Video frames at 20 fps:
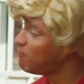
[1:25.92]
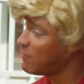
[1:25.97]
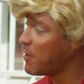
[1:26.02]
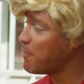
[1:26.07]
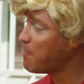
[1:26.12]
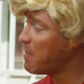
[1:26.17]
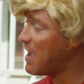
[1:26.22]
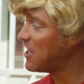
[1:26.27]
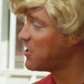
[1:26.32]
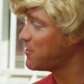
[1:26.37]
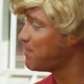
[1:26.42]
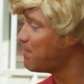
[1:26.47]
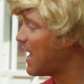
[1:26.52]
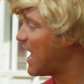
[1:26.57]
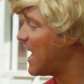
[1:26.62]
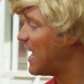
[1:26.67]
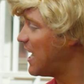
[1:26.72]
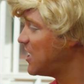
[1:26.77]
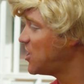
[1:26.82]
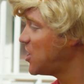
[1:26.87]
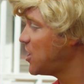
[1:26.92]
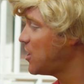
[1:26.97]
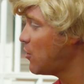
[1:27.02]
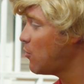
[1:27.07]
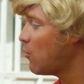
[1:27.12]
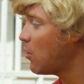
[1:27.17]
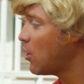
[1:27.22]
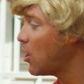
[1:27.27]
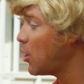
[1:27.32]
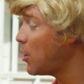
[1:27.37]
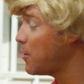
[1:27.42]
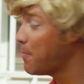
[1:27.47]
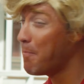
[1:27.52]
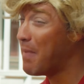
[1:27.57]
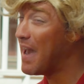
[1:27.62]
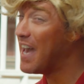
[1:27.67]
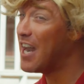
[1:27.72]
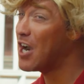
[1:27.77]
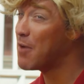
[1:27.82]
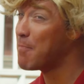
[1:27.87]
The best mileage in the world,
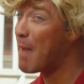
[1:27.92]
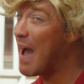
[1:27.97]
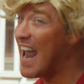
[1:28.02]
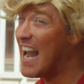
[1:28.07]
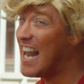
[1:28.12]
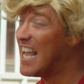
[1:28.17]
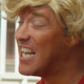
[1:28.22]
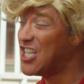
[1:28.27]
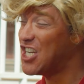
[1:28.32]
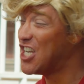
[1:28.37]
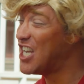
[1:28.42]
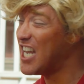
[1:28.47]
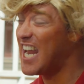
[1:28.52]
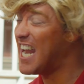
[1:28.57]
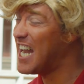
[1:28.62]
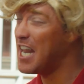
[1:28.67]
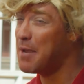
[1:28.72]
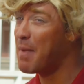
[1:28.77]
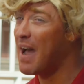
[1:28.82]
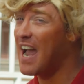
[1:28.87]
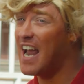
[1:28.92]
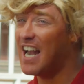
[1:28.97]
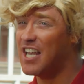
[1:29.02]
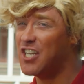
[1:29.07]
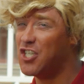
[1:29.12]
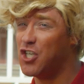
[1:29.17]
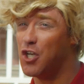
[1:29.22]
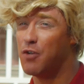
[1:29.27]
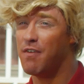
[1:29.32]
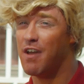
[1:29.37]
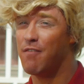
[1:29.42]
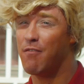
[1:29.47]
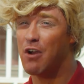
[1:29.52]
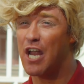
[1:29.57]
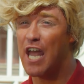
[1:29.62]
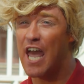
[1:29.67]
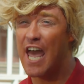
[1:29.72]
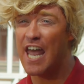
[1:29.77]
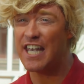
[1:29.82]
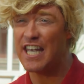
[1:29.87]
better mileage than any mileage you've ever
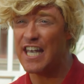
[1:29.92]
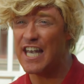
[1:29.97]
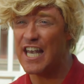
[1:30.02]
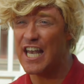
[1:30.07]
got